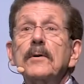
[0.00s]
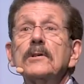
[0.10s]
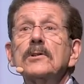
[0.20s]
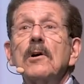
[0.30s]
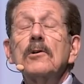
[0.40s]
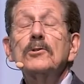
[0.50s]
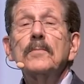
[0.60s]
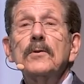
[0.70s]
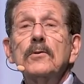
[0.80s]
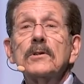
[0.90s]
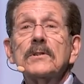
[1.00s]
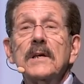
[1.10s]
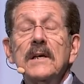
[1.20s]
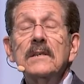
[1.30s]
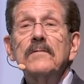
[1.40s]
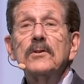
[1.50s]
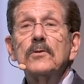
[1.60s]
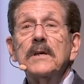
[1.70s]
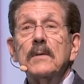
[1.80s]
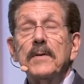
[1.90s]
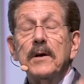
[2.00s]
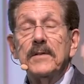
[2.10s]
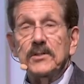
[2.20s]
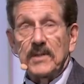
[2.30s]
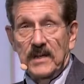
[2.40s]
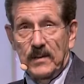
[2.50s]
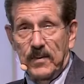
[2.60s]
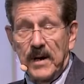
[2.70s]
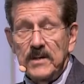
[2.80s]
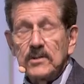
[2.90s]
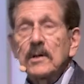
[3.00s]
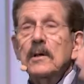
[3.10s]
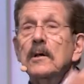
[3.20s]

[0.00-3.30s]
Because the entrepreneurs can individually compare the selling price